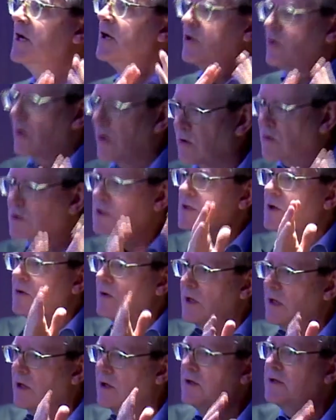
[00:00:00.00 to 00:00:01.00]
you're also
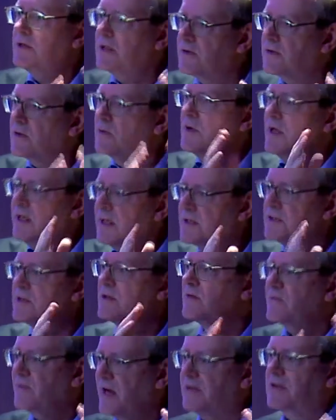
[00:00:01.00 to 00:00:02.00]
alerting the reader to
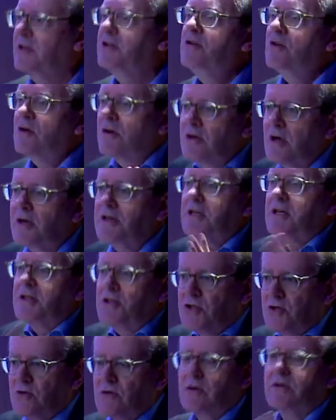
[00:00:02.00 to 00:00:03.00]
the fact that you are not yet
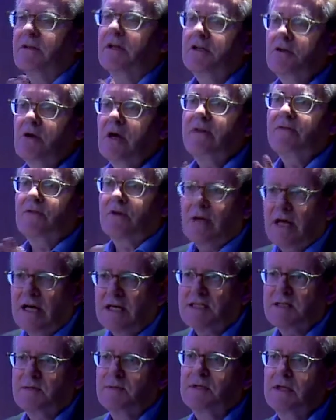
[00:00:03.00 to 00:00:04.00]
sure that you have
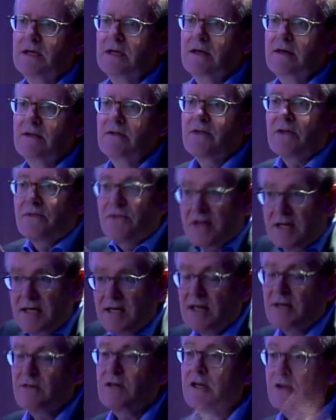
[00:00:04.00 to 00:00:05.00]
grasped the
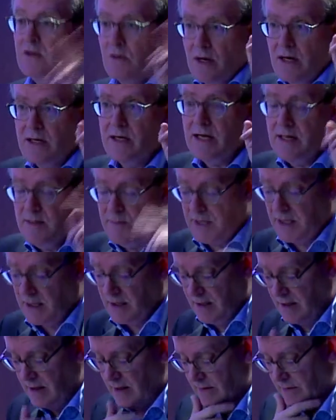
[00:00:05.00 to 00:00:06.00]
thinking that you are
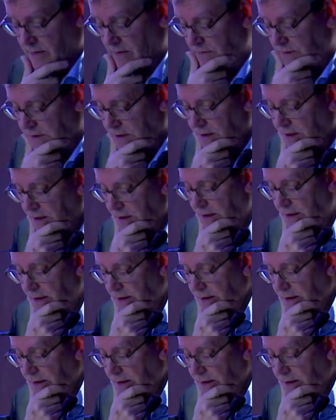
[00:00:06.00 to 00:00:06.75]
naming, the thinking